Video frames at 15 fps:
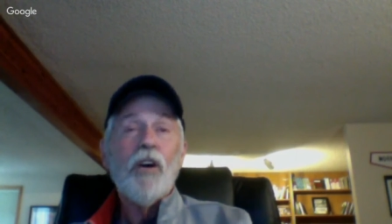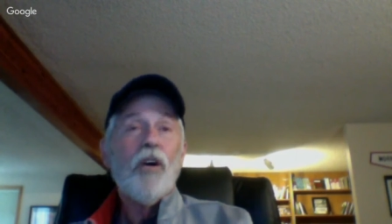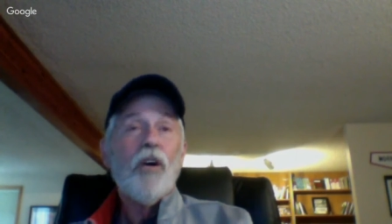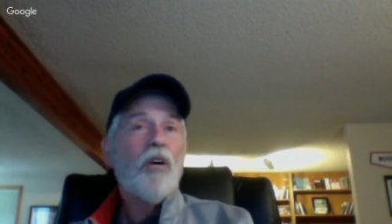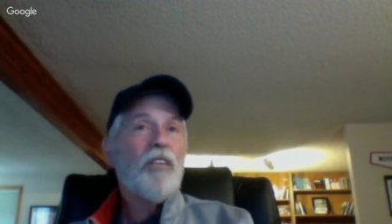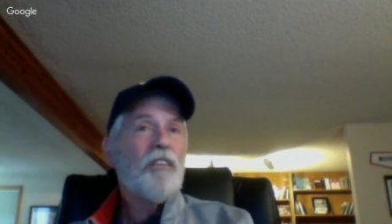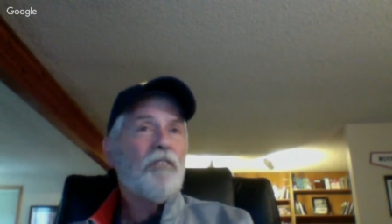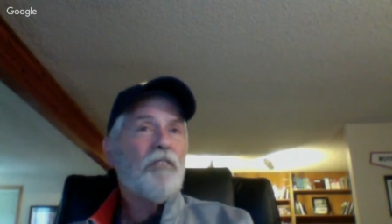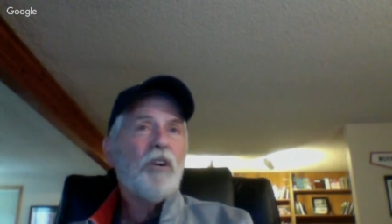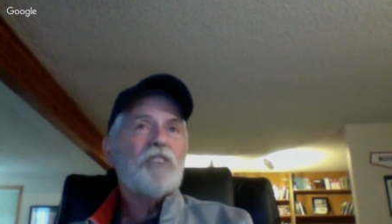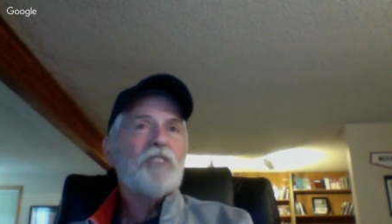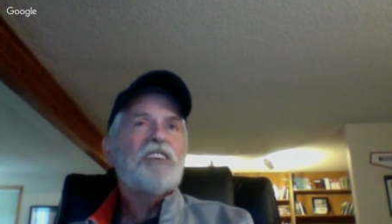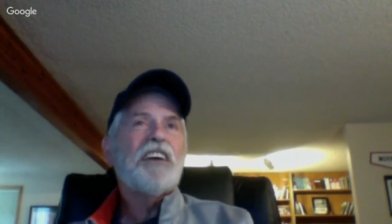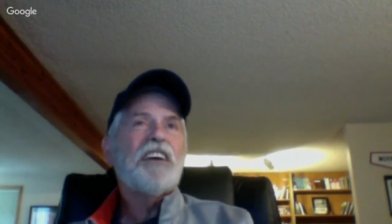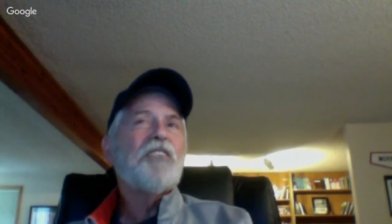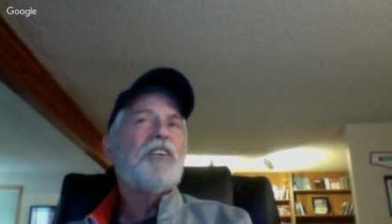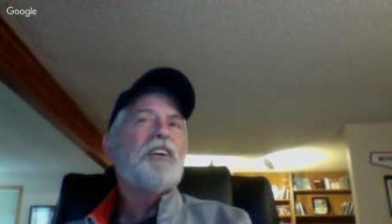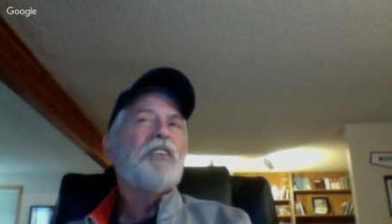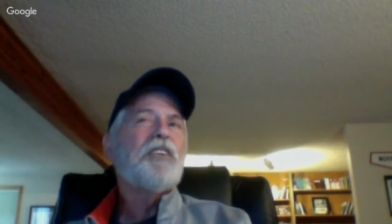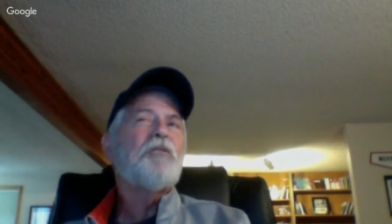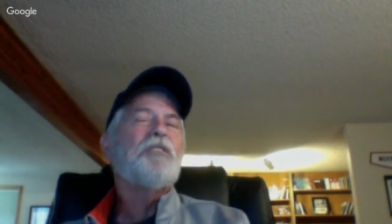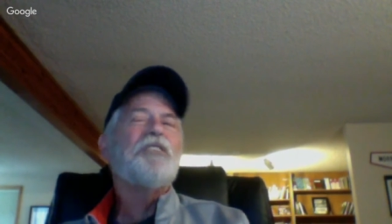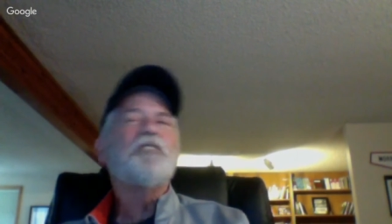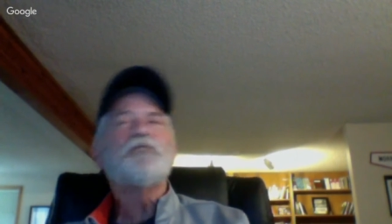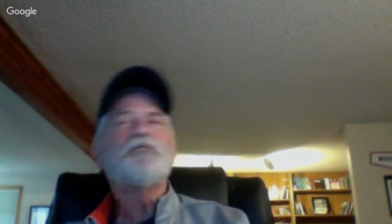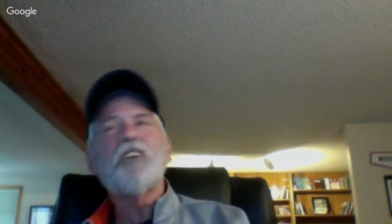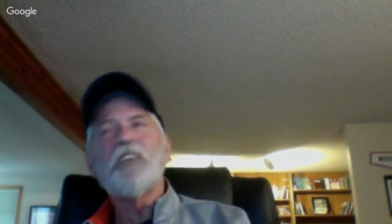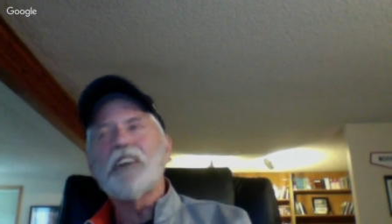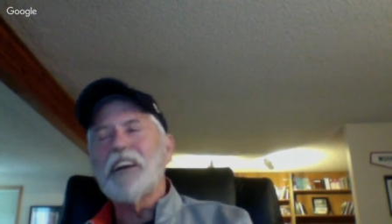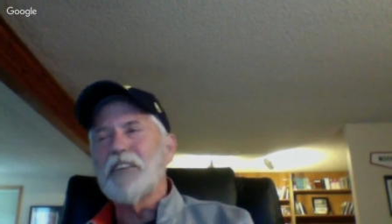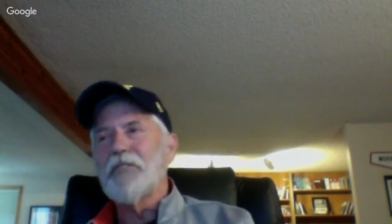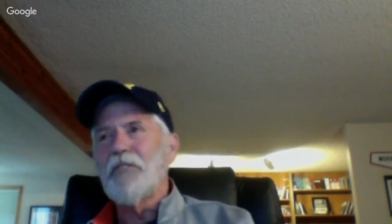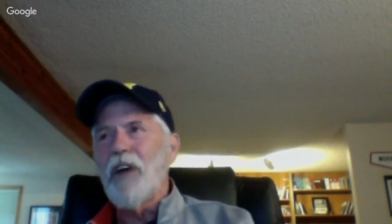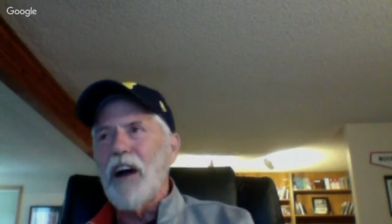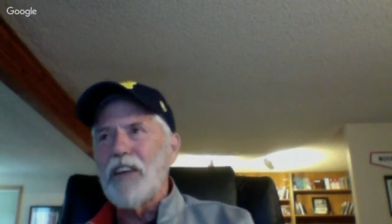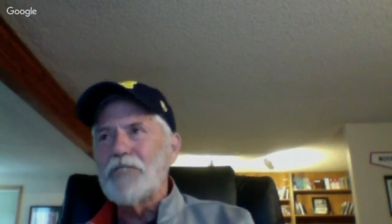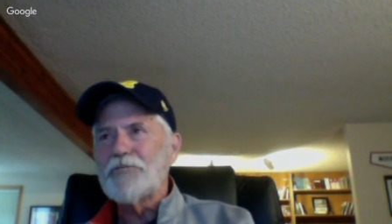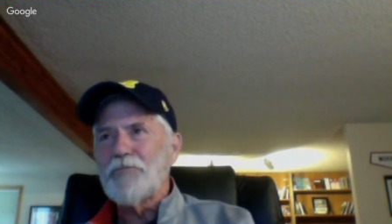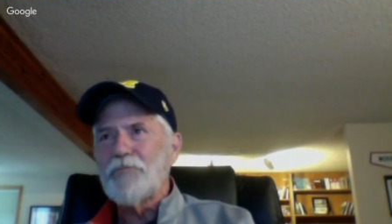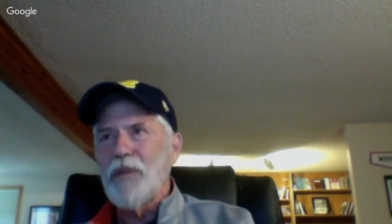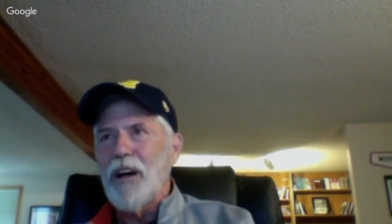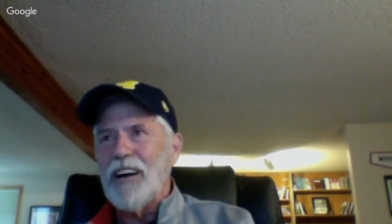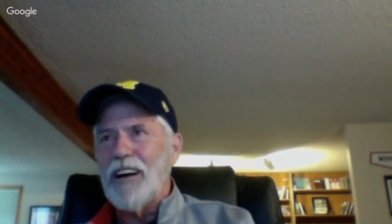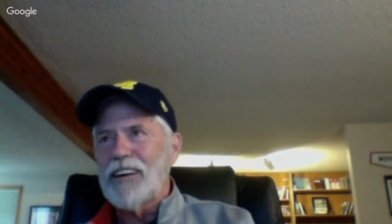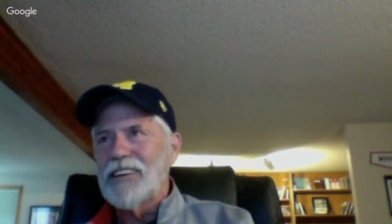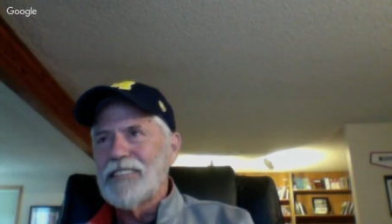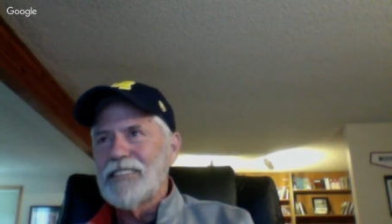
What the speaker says: Or the voice that you hear when you start getting writer's block.